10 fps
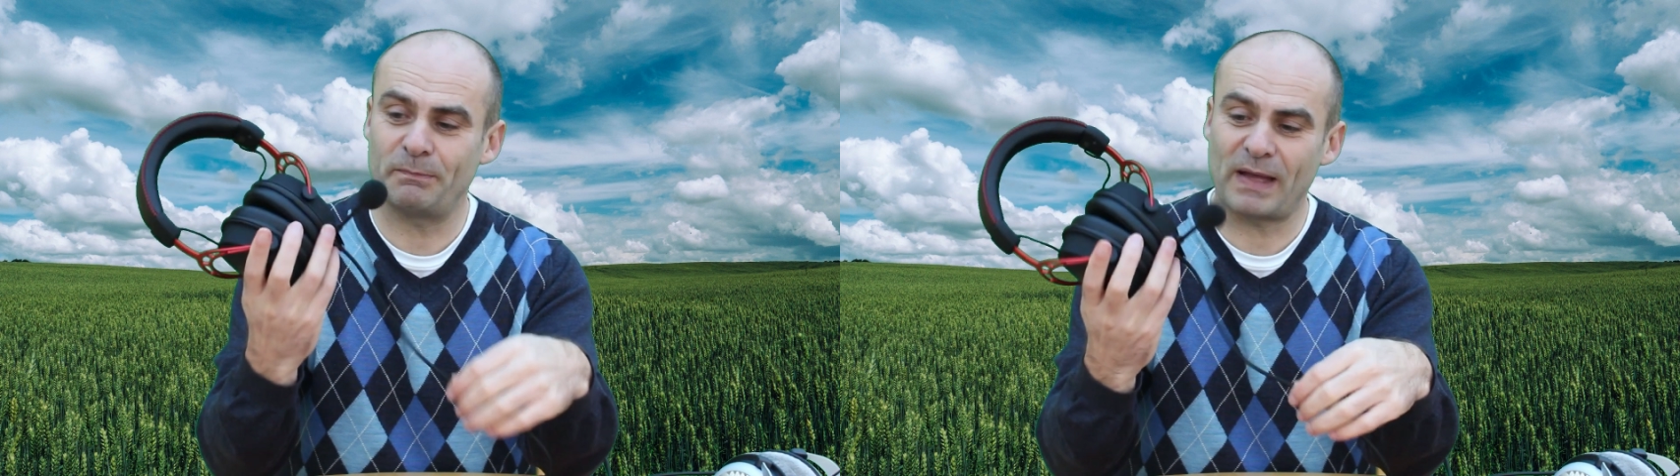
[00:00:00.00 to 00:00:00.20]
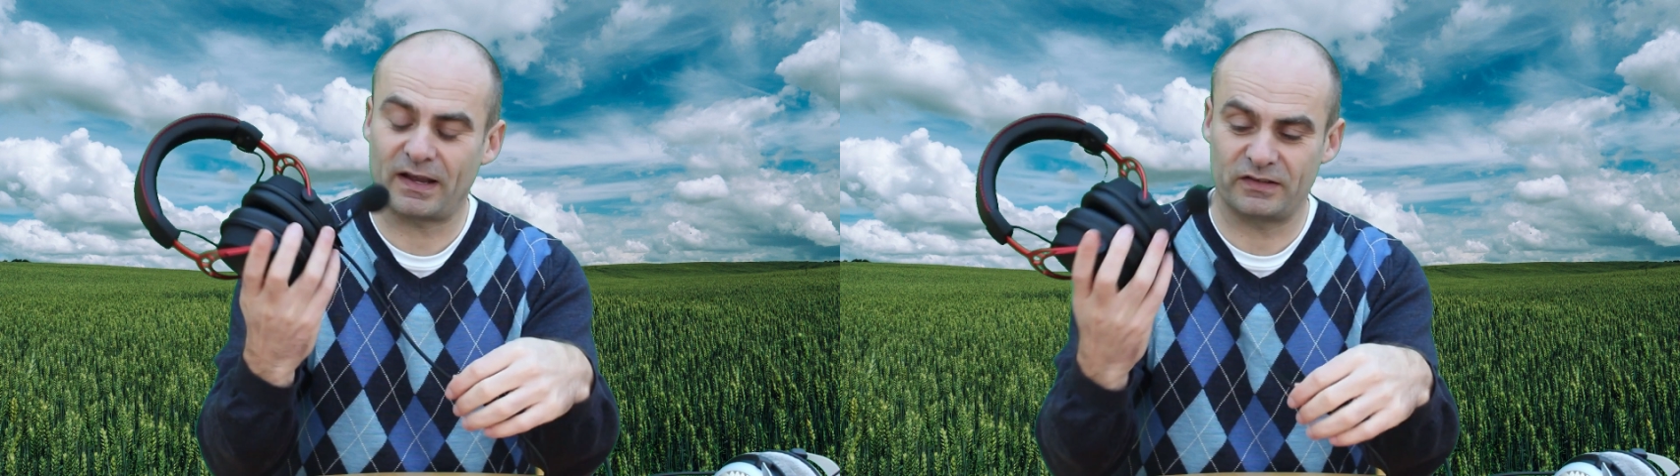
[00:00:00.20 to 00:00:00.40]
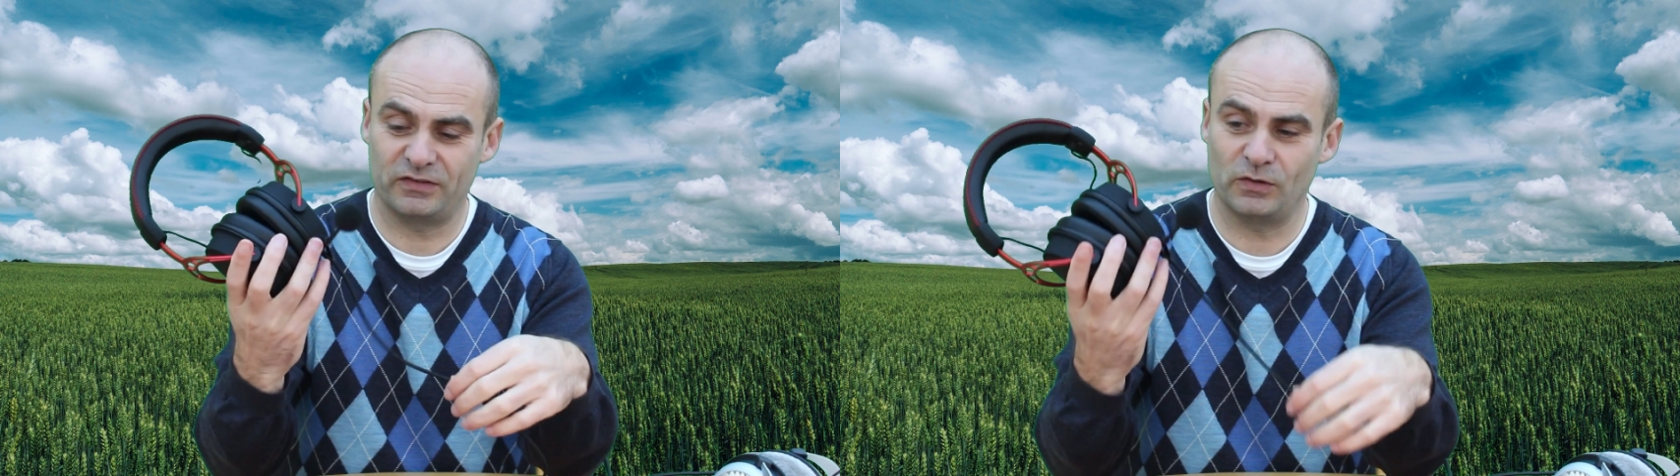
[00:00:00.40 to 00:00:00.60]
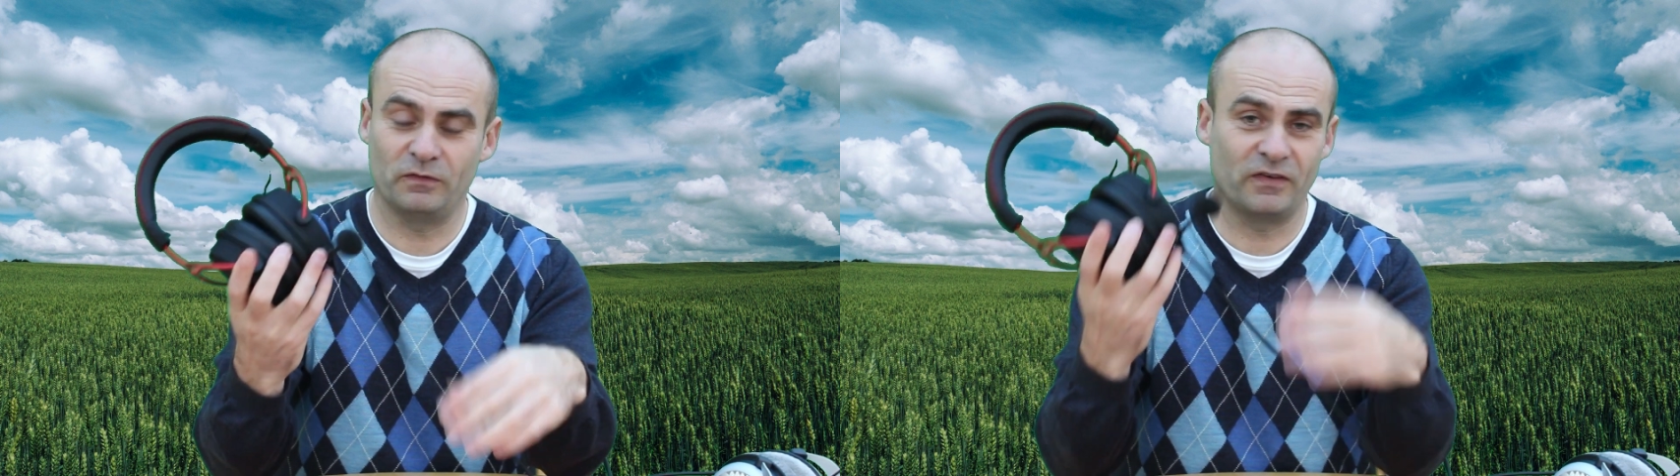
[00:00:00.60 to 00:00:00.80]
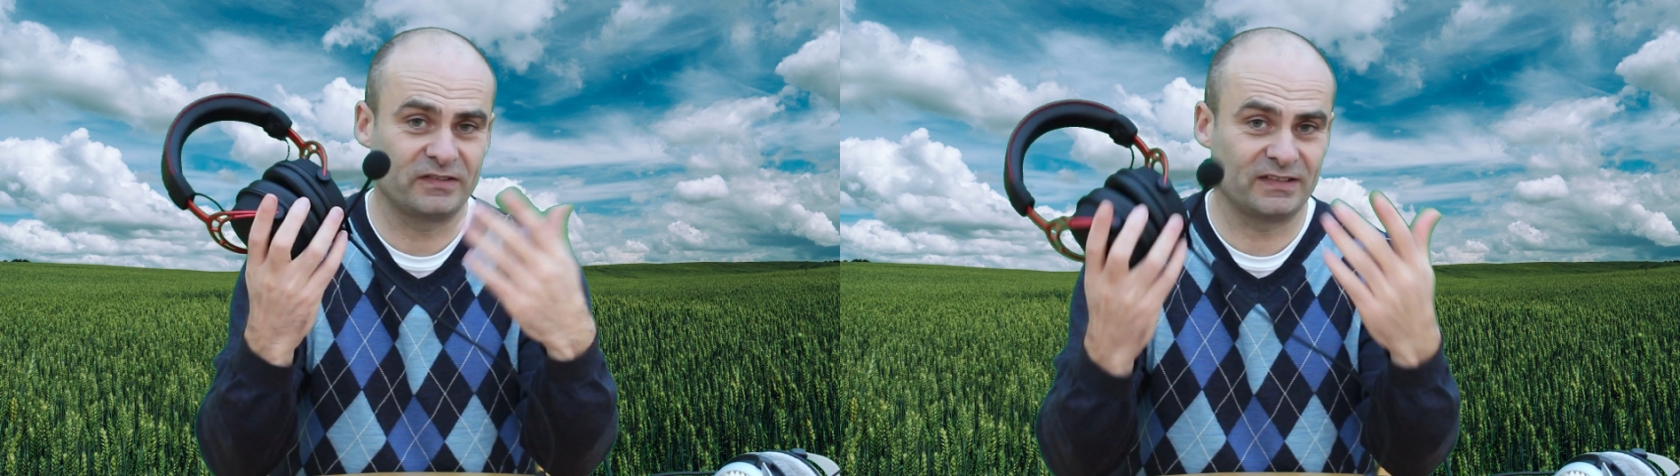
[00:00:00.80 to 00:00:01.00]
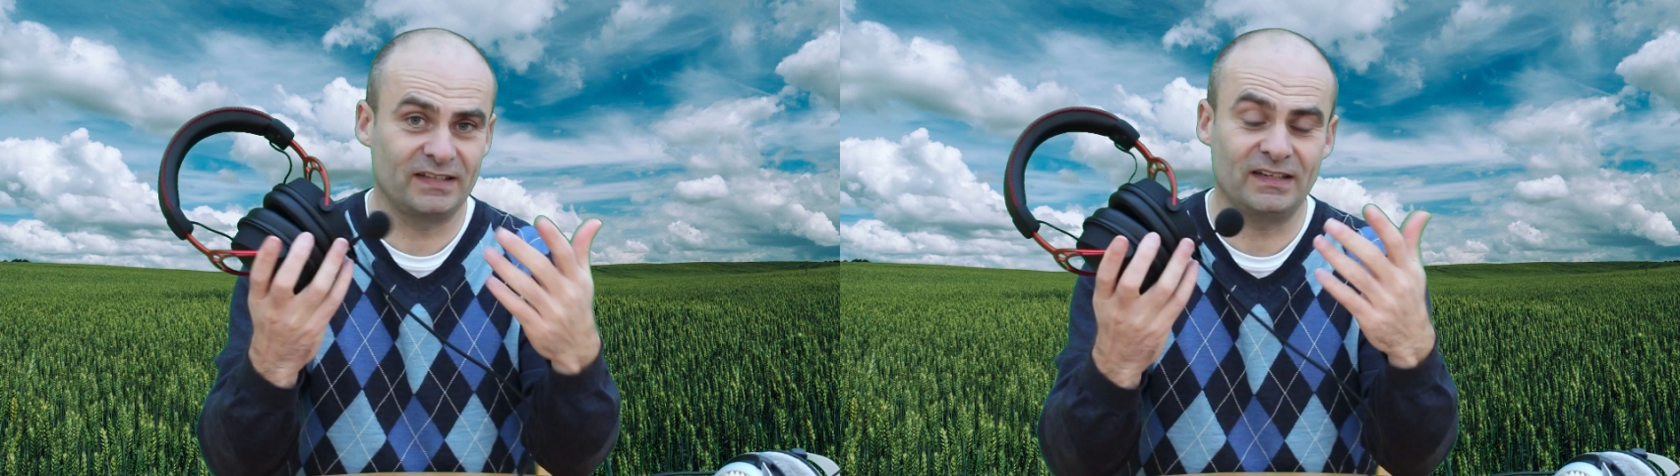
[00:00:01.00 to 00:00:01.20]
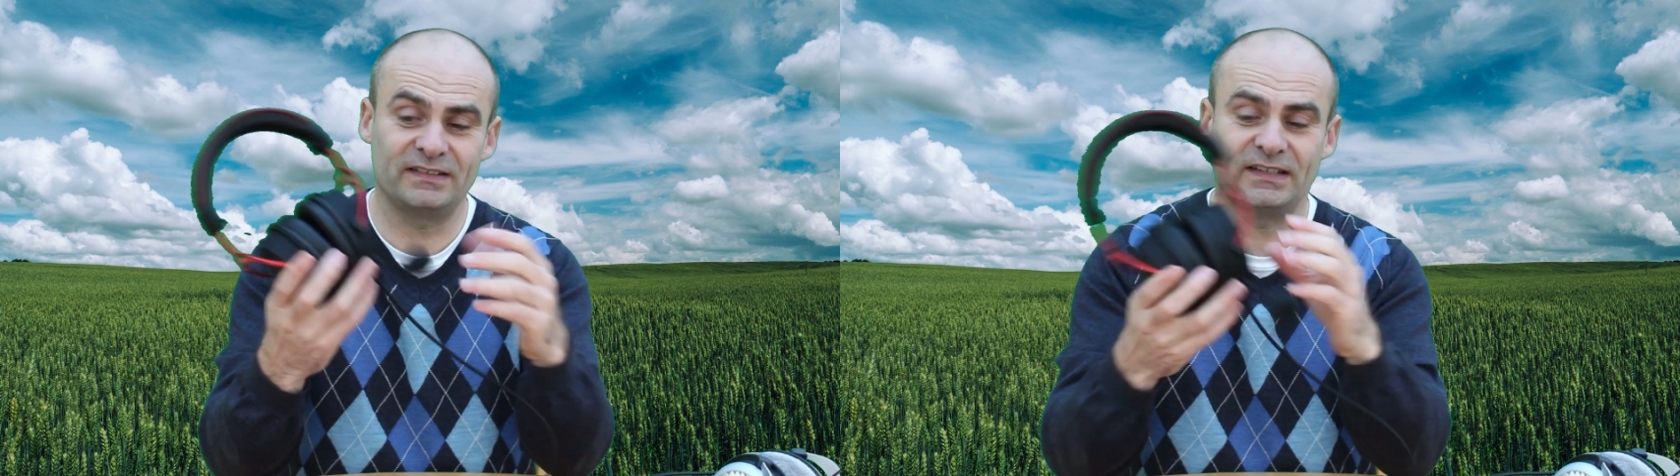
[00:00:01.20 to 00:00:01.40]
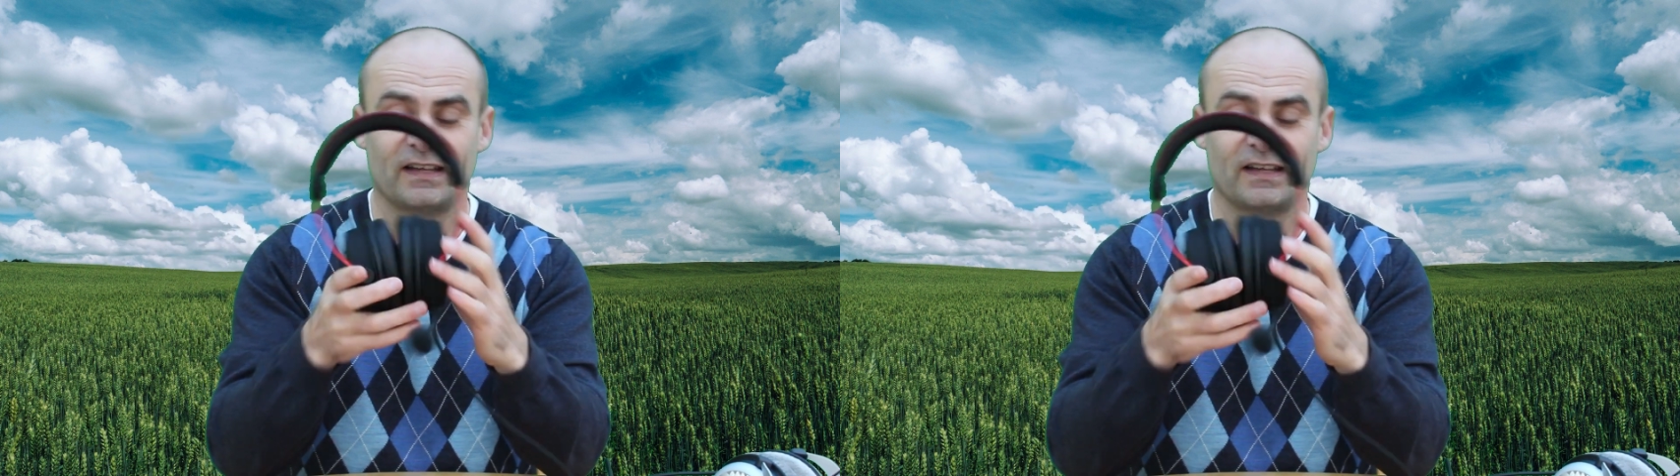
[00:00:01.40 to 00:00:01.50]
back to versatility.